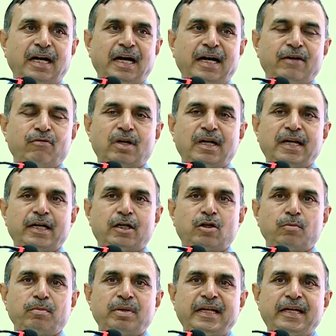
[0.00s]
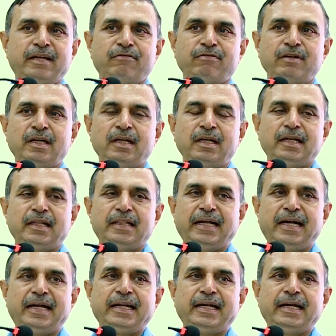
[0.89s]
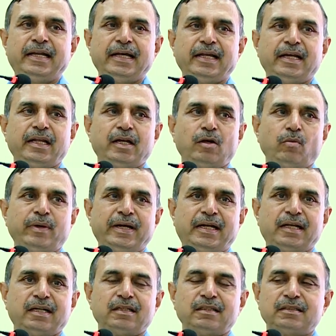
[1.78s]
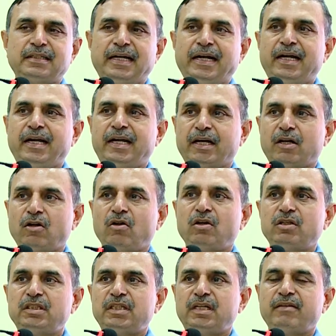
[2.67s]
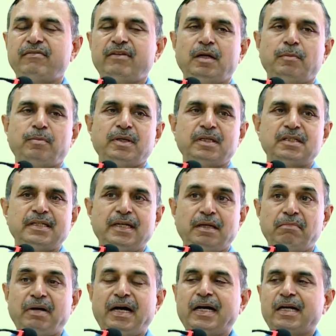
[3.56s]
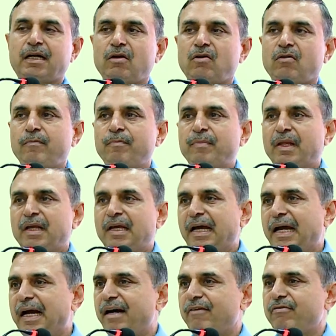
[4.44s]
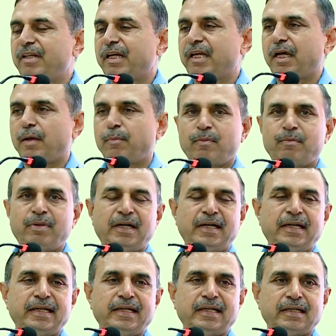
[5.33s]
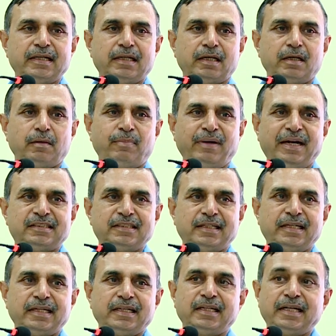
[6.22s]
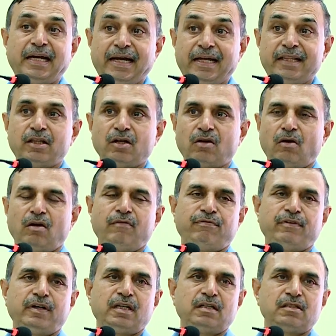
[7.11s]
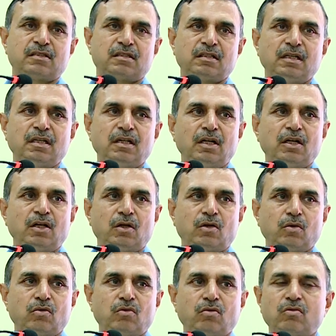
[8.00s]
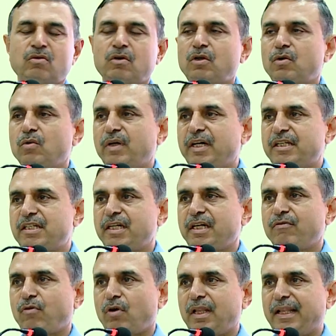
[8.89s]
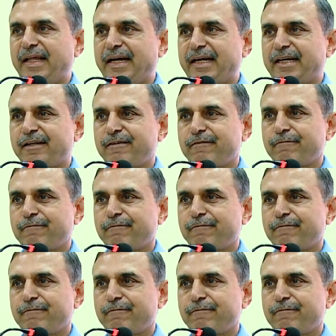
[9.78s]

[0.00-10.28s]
I would like to believe that Indian innovators and technology developers in Bangalore have the capability and the capacity and the confidence to achieve all that.